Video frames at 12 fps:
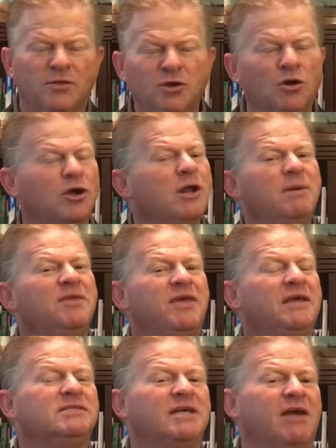There are going to be
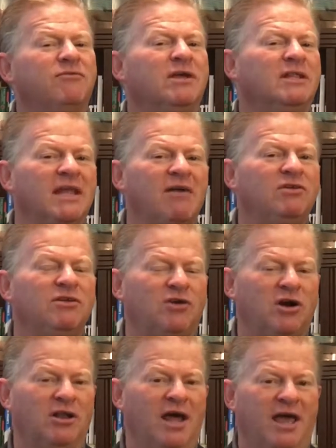things in every level of
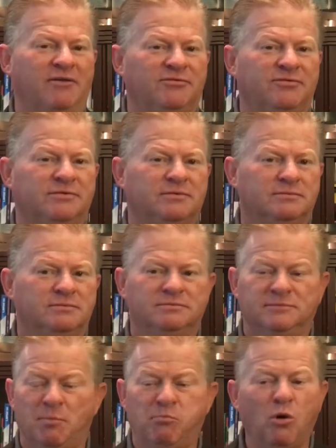our life.
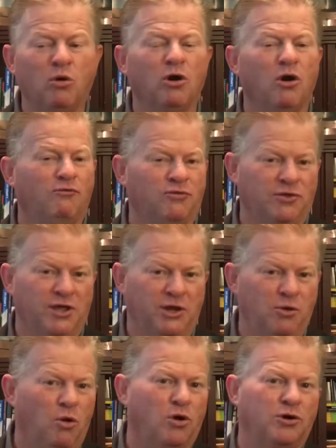The pour-over that
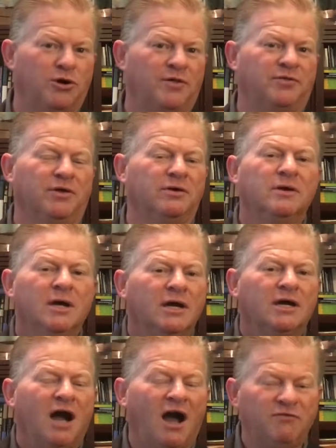you ordered at the
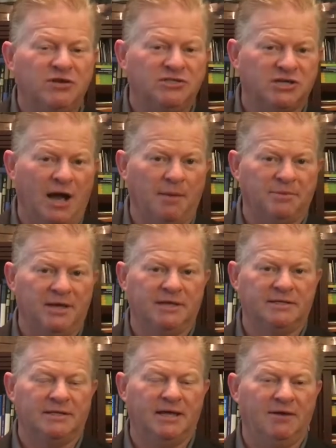coffee shop
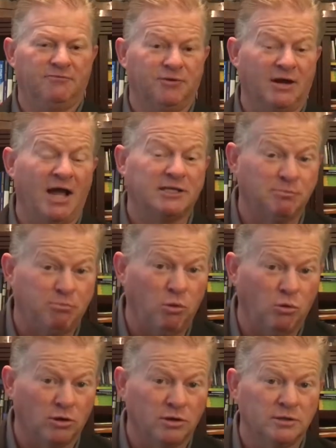that they forgot to
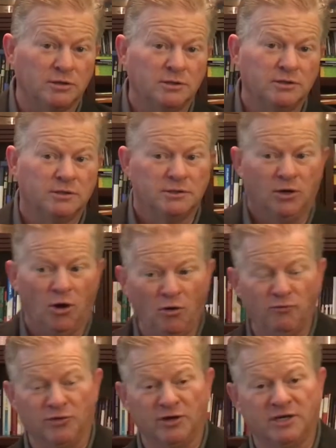pour
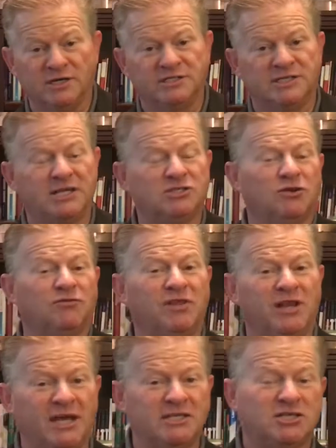over because they served
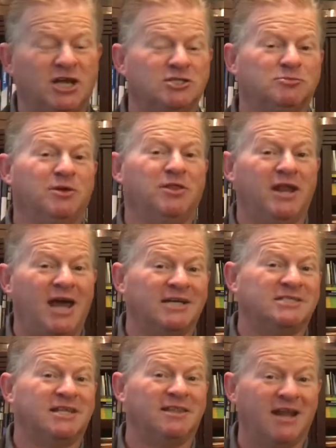the next customer and the
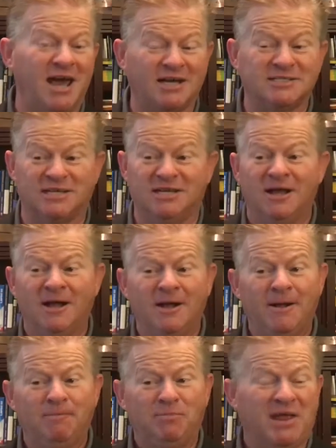next and the next, and
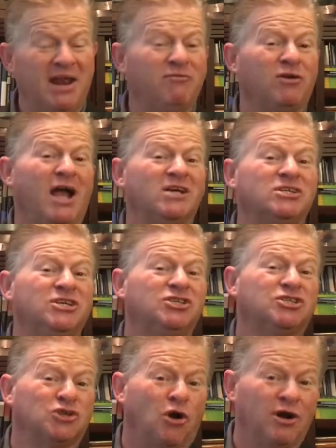they never actually
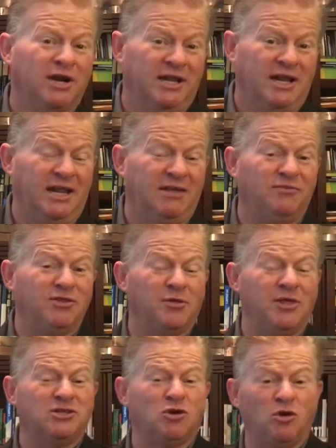started it. Even
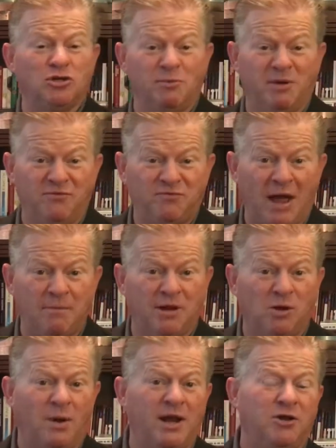though they told you it'd be a
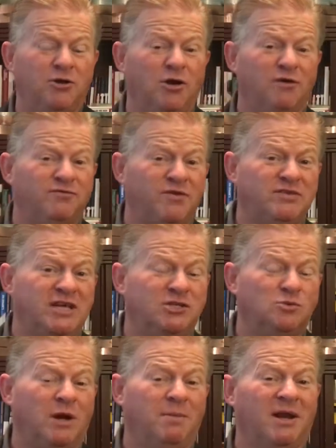five-minute wait, here you are
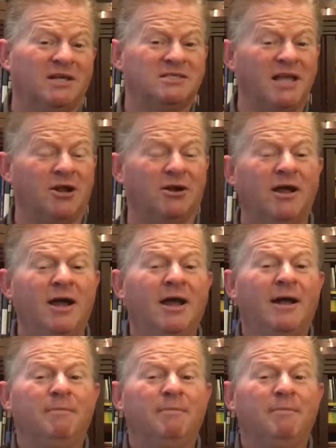fifteen, twenty minutes later,